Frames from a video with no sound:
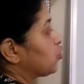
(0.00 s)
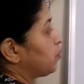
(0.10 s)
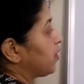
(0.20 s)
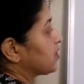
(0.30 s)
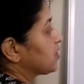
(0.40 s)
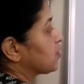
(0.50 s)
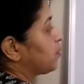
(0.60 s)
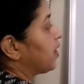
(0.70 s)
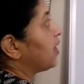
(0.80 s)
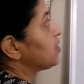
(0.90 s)
into plus
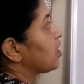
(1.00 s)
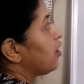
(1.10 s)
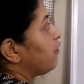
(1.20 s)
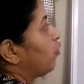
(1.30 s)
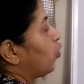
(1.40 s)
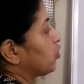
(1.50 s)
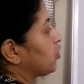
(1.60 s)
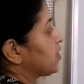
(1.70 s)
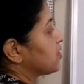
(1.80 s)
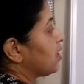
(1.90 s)
is plus, 4
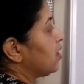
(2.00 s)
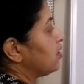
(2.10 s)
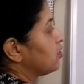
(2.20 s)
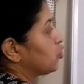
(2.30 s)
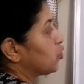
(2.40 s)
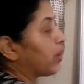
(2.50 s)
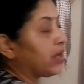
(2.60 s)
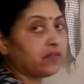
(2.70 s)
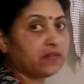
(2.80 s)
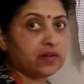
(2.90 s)
3s are
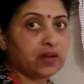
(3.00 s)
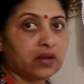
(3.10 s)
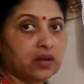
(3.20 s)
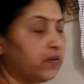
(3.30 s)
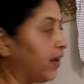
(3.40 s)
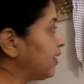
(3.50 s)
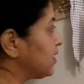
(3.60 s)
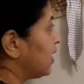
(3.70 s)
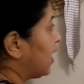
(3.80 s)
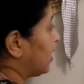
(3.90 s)
12,
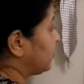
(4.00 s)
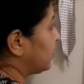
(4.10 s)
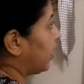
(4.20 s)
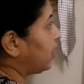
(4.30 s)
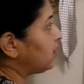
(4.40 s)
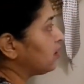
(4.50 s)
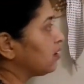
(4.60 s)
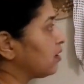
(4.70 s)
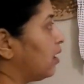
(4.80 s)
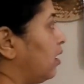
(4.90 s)
right? And
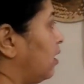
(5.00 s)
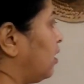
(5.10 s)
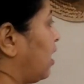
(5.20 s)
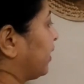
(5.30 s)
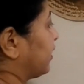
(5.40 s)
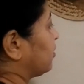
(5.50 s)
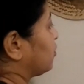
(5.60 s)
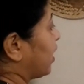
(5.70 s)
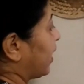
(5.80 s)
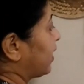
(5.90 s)
then I
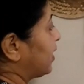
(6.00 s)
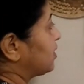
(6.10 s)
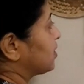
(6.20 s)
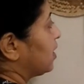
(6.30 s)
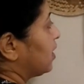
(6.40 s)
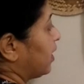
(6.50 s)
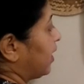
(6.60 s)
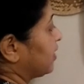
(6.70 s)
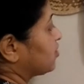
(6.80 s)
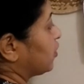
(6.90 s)
can write
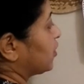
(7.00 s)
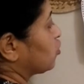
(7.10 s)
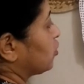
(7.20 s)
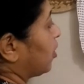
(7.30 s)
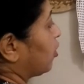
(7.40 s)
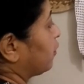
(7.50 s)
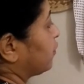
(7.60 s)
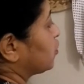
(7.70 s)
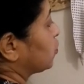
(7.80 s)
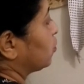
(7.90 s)
x raised to the power of